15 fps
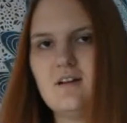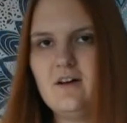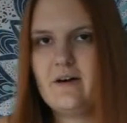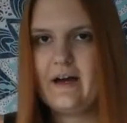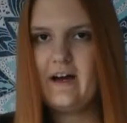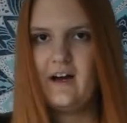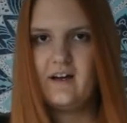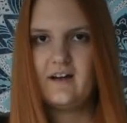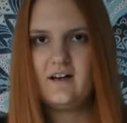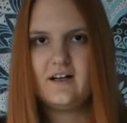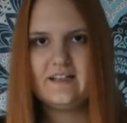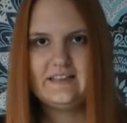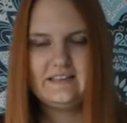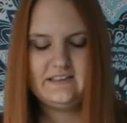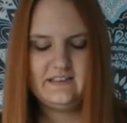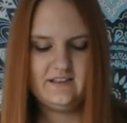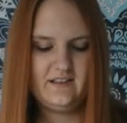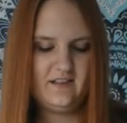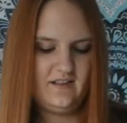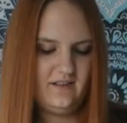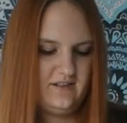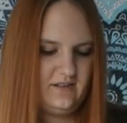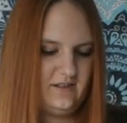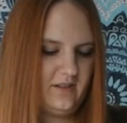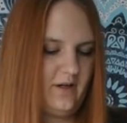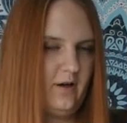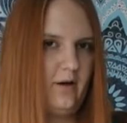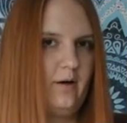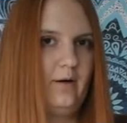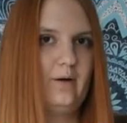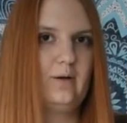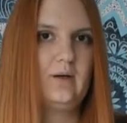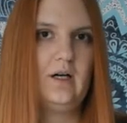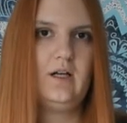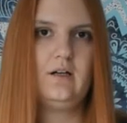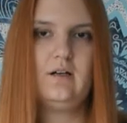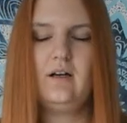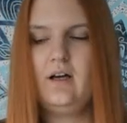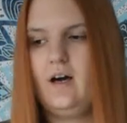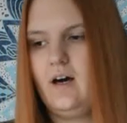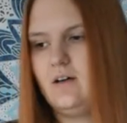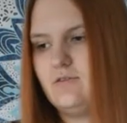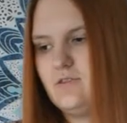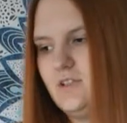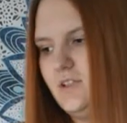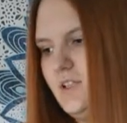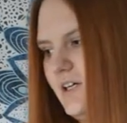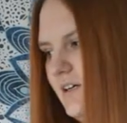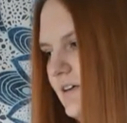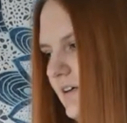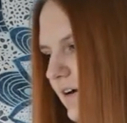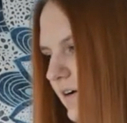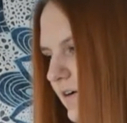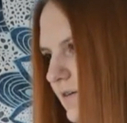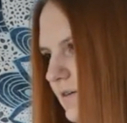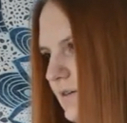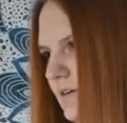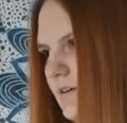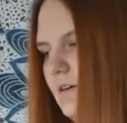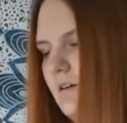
Okay guys, so I have to tell you